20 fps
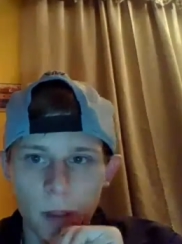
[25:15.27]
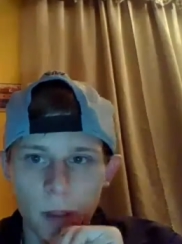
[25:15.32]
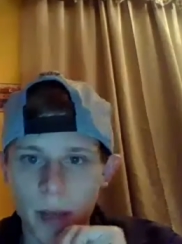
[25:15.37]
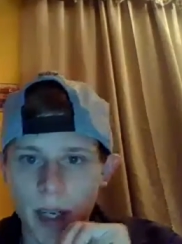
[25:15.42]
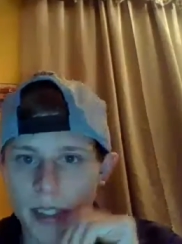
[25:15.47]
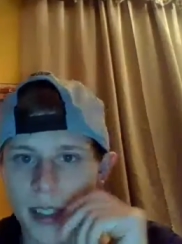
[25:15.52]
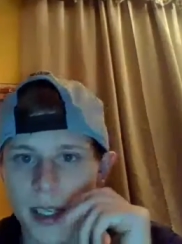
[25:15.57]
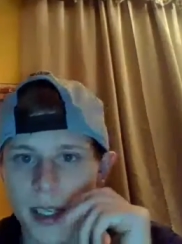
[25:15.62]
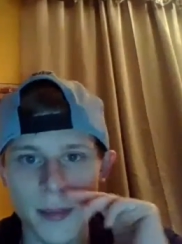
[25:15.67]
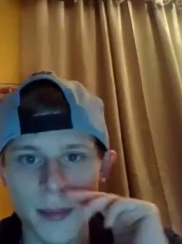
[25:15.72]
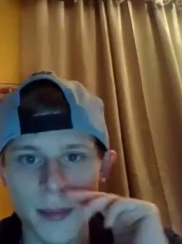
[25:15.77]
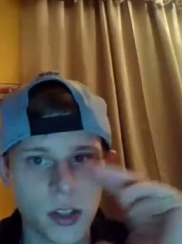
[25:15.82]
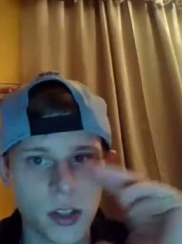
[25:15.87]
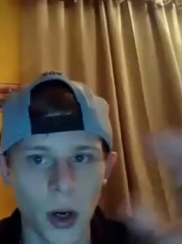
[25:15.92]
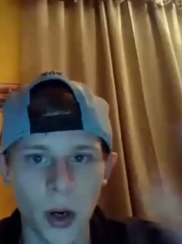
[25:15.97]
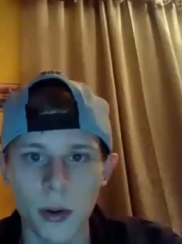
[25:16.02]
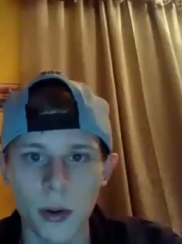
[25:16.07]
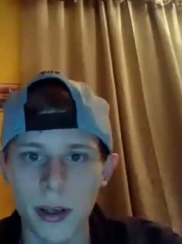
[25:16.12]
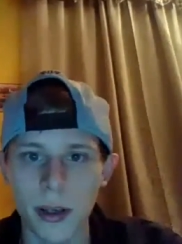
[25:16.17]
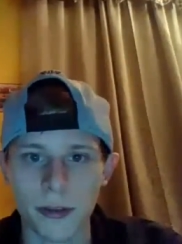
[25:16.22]
My team is
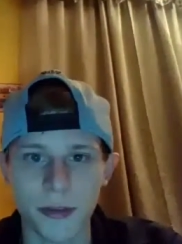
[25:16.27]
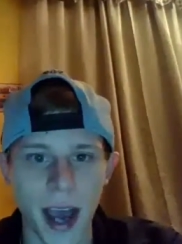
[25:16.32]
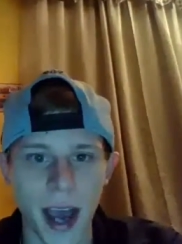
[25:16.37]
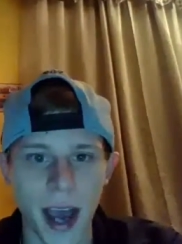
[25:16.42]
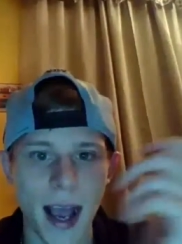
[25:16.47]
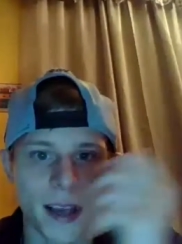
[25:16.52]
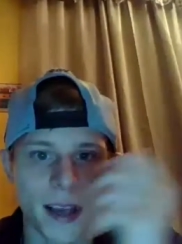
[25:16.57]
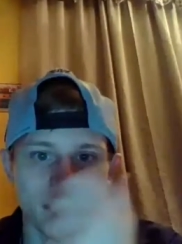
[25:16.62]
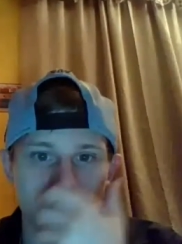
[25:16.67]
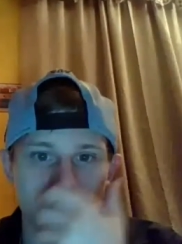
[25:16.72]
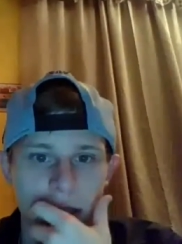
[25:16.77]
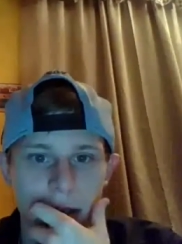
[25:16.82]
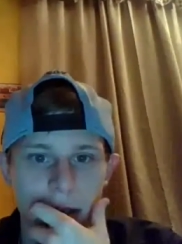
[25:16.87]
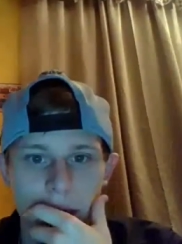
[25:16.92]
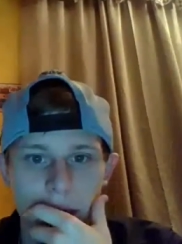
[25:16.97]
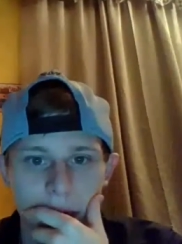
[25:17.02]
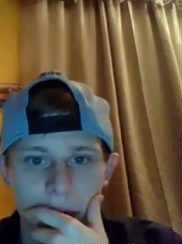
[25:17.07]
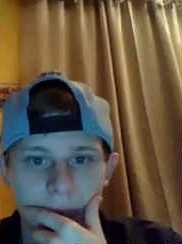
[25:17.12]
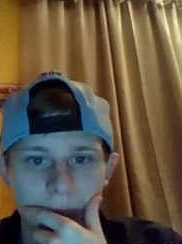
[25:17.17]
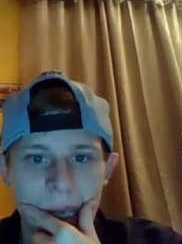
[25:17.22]
growing fast,
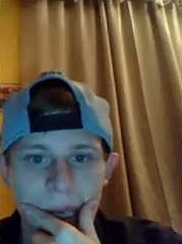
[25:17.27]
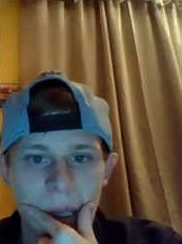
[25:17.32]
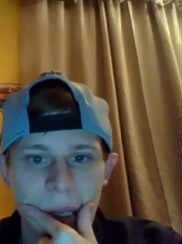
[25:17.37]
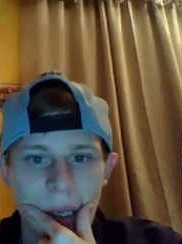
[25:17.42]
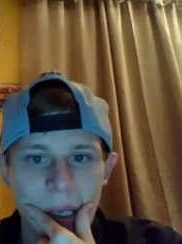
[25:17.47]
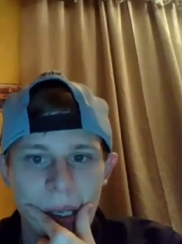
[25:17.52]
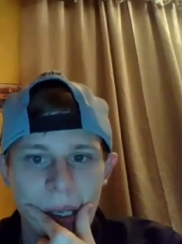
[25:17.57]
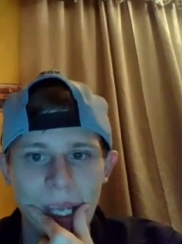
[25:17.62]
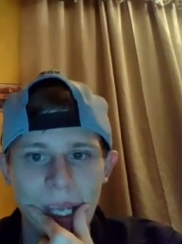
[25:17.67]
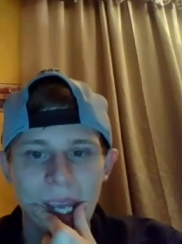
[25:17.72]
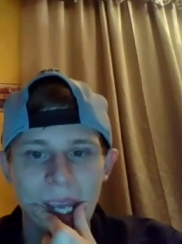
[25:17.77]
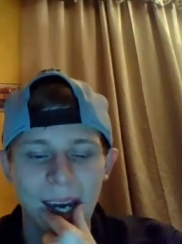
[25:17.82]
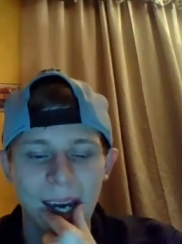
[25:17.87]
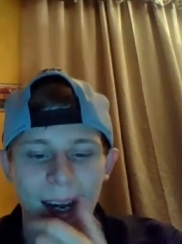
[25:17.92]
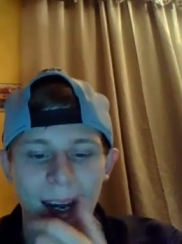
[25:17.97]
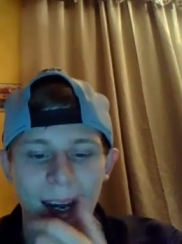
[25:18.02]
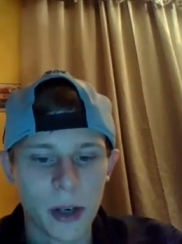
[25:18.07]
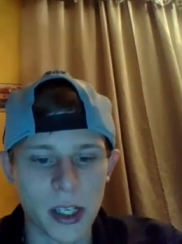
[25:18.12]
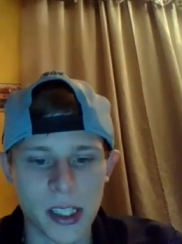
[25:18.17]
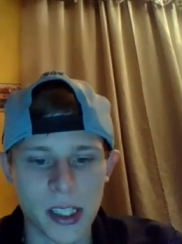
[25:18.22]

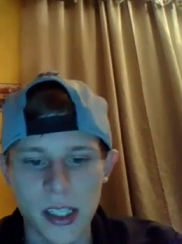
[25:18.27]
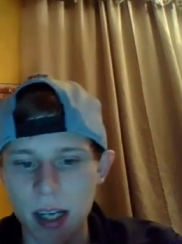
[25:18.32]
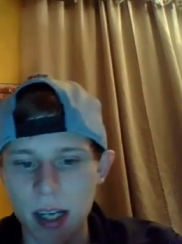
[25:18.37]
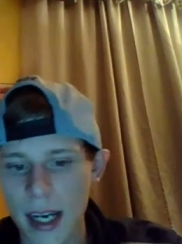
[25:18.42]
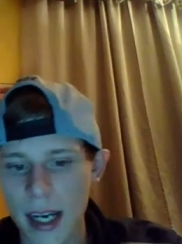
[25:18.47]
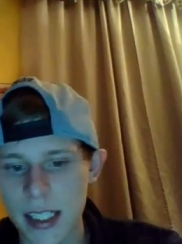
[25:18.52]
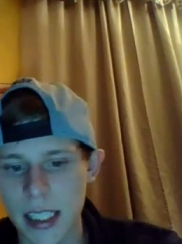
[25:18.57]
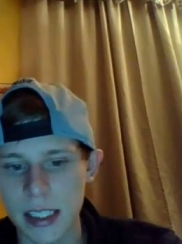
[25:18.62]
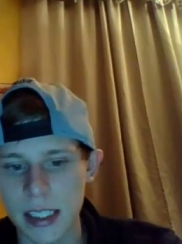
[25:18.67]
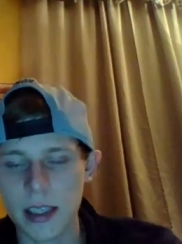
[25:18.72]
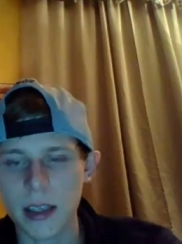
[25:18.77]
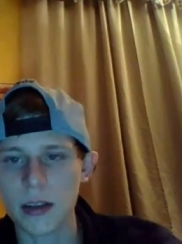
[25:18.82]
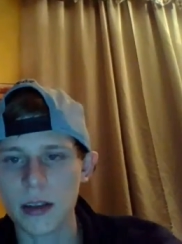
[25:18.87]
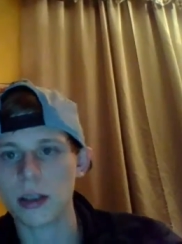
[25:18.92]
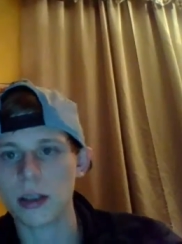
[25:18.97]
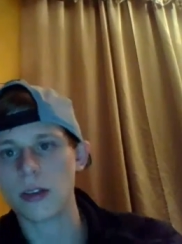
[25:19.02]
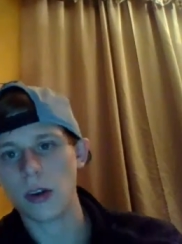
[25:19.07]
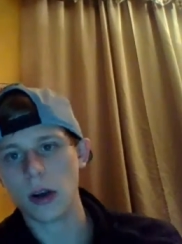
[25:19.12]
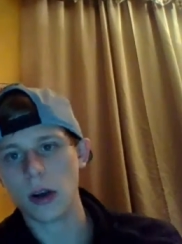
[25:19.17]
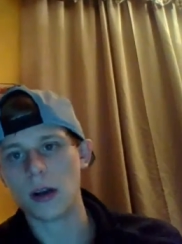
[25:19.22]
and I want to see you guys continue
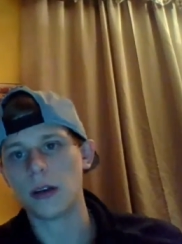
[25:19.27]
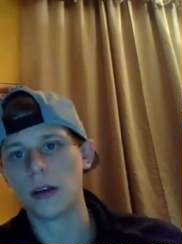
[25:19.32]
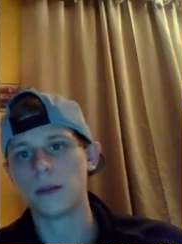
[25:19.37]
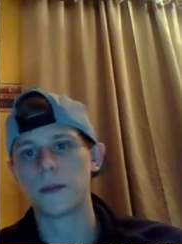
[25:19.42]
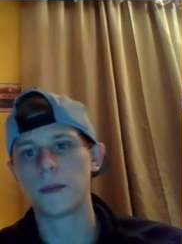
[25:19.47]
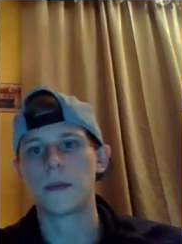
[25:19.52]
to grow.